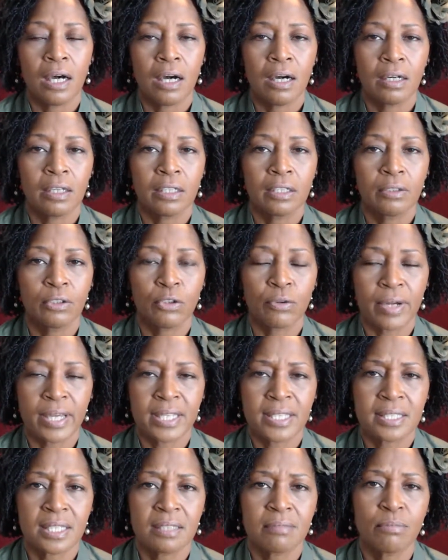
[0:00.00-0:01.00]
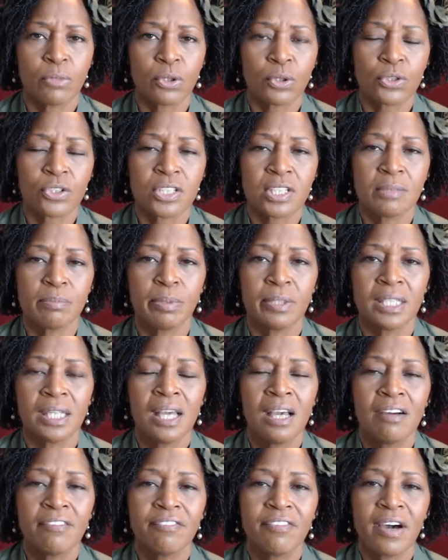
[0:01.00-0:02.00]
uh, grace and mercy,
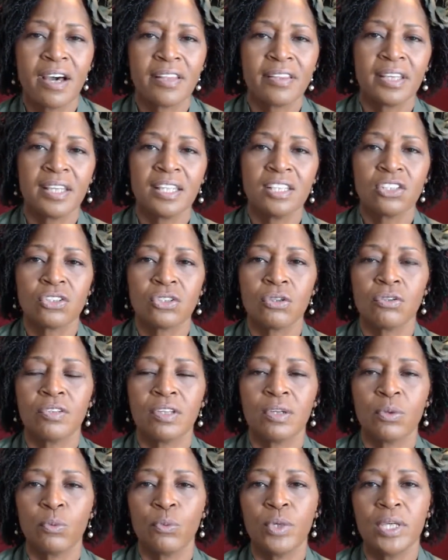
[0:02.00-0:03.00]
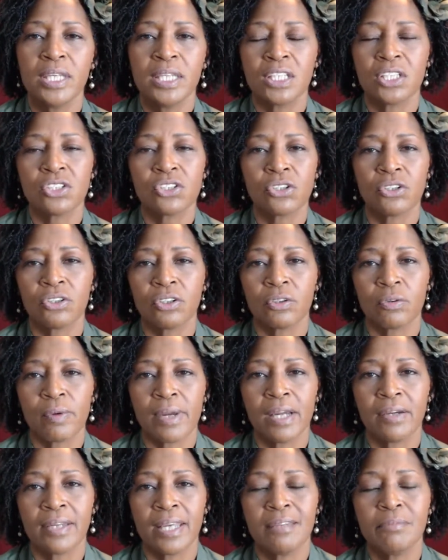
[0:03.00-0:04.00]
but Father, it's so that we can turn
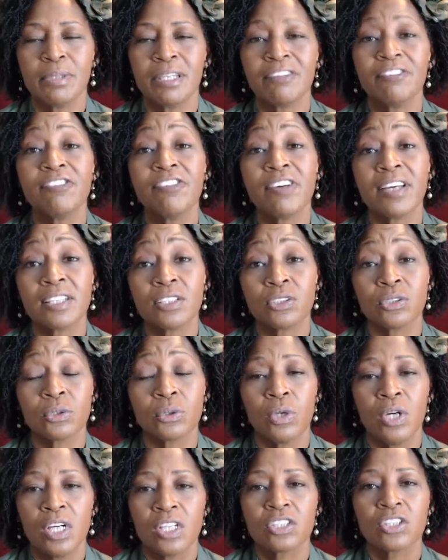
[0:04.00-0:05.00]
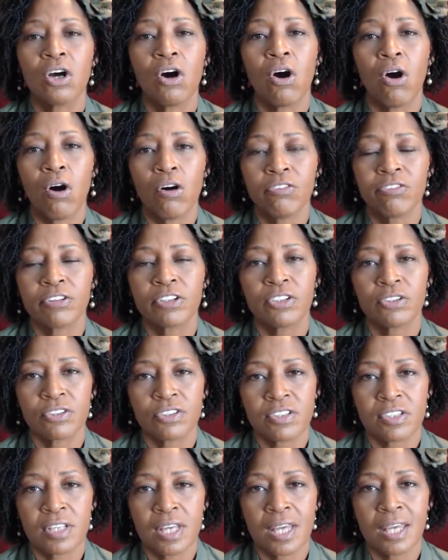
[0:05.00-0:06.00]
around and be a vessel to offer
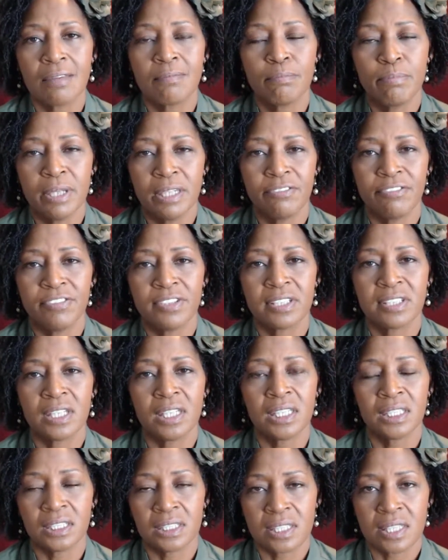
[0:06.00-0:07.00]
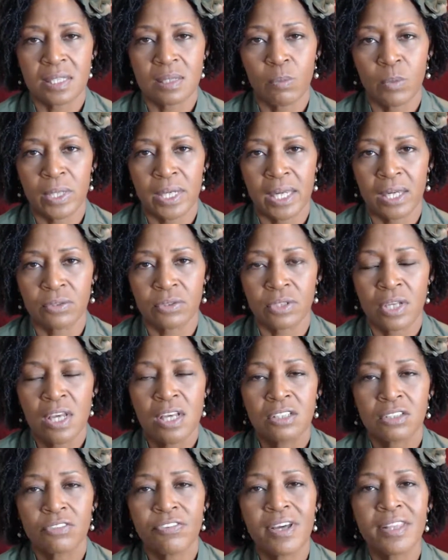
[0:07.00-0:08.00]
your same benefits unto someone else.
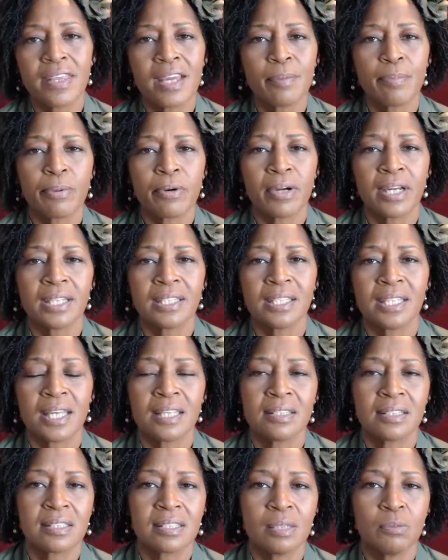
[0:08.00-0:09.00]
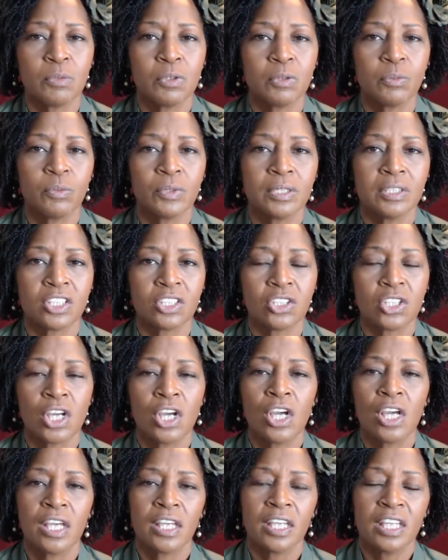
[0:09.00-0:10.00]
So, Father, I pray today that someone would
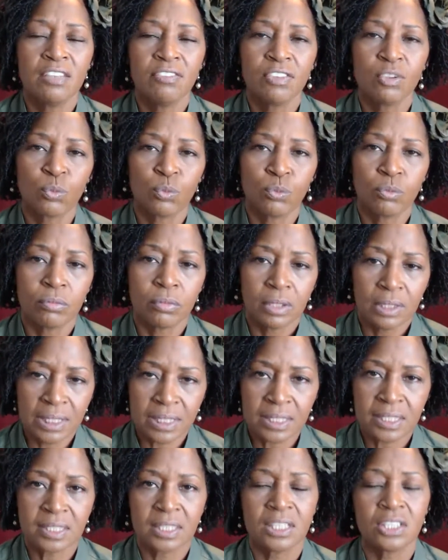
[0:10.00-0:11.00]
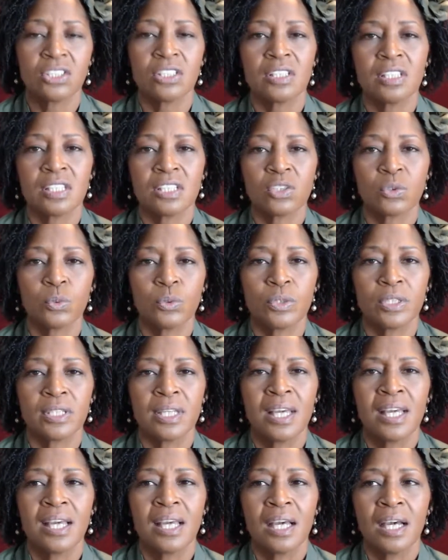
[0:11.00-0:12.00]
just, even listening to this,
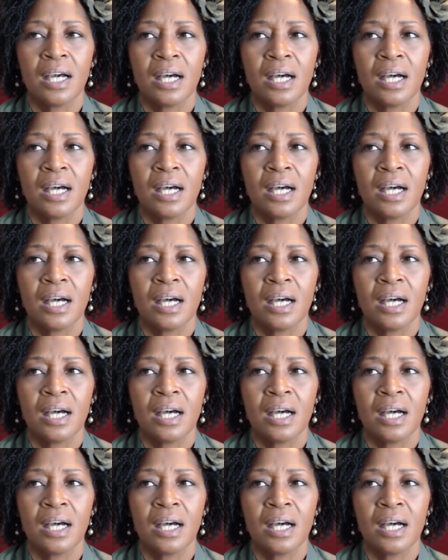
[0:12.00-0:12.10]
would